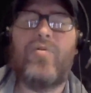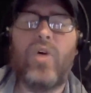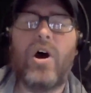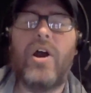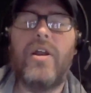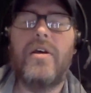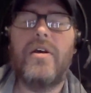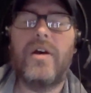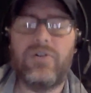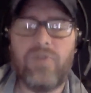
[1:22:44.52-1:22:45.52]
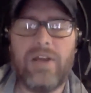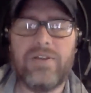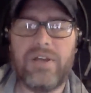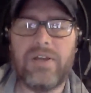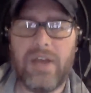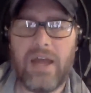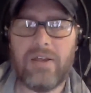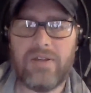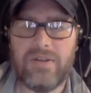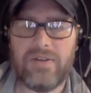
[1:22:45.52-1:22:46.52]
run a transient
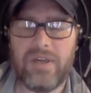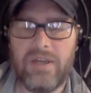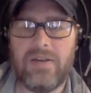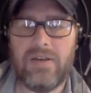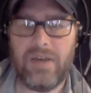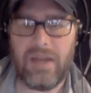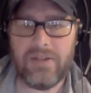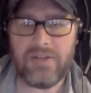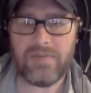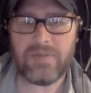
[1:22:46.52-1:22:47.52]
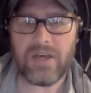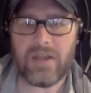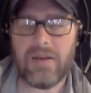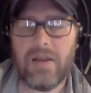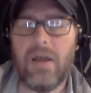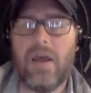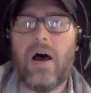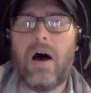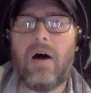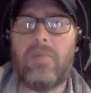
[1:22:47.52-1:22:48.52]
analysis in SimSolid,
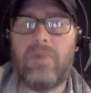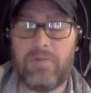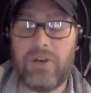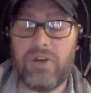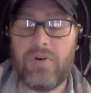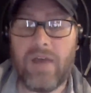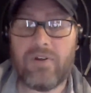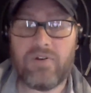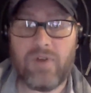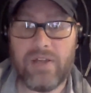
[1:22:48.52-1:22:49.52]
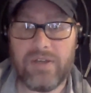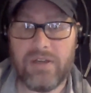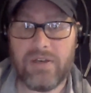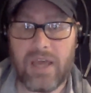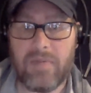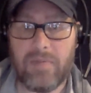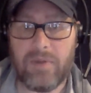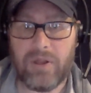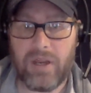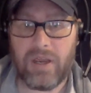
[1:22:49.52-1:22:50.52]
but we do have the transient
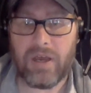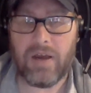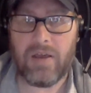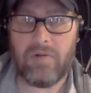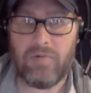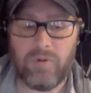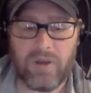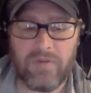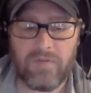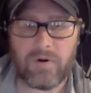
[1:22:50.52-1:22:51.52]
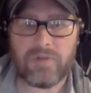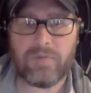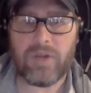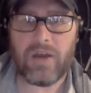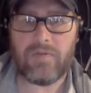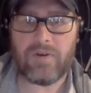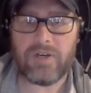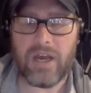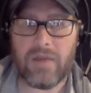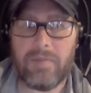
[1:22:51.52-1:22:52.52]
capability. It will be a force applied over
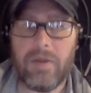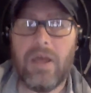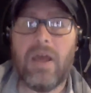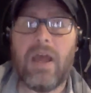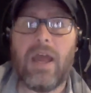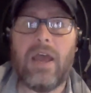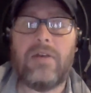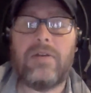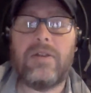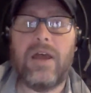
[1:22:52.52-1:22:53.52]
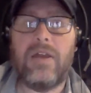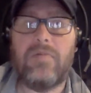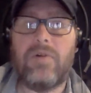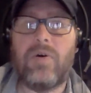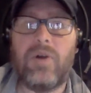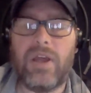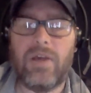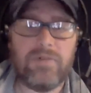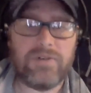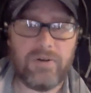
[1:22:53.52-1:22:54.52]
time, and then we're going to
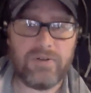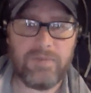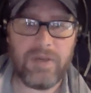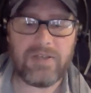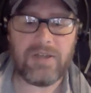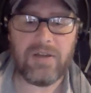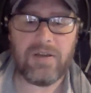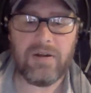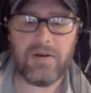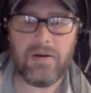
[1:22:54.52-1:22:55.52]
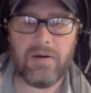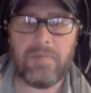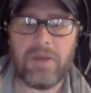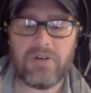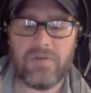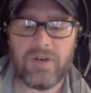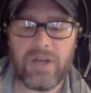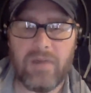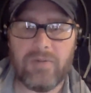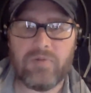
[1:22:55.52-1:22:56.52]
get results based over
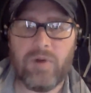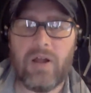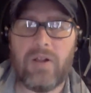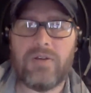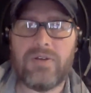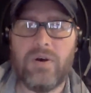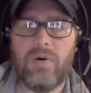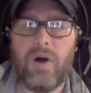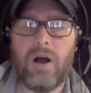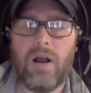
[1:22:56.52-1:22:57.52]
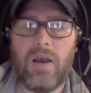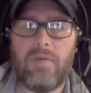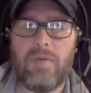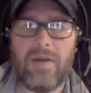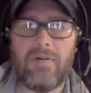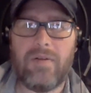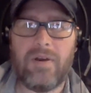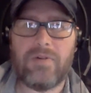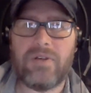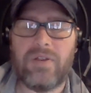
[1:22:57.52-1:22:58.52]
time as well. So I think it
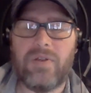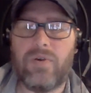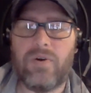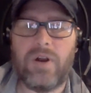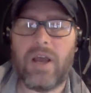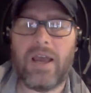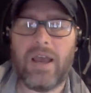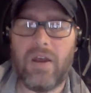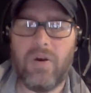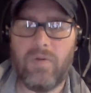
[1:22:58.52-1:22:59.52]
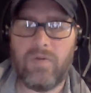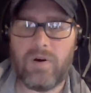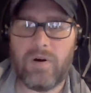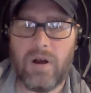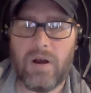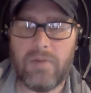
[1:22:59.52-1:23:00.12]
was like the third icon over.